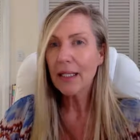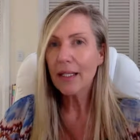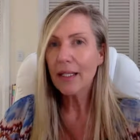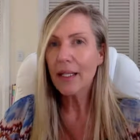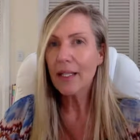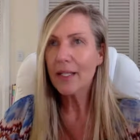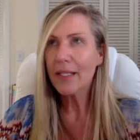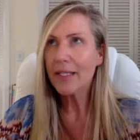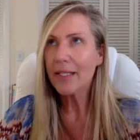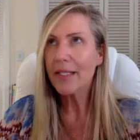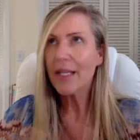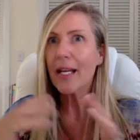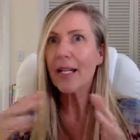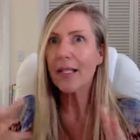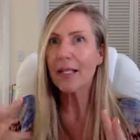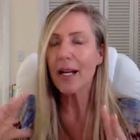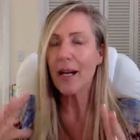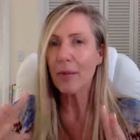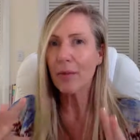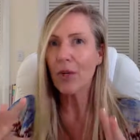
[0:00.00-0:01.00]
than
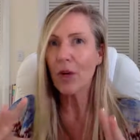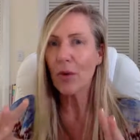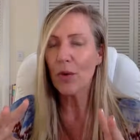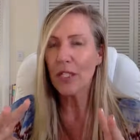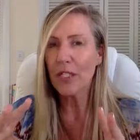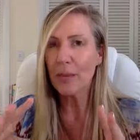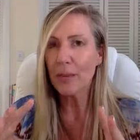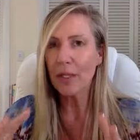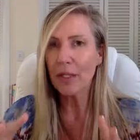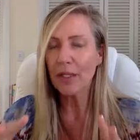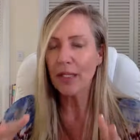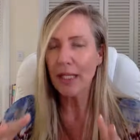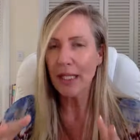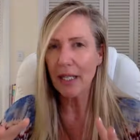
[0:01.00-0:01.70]
say that I'm going to be able to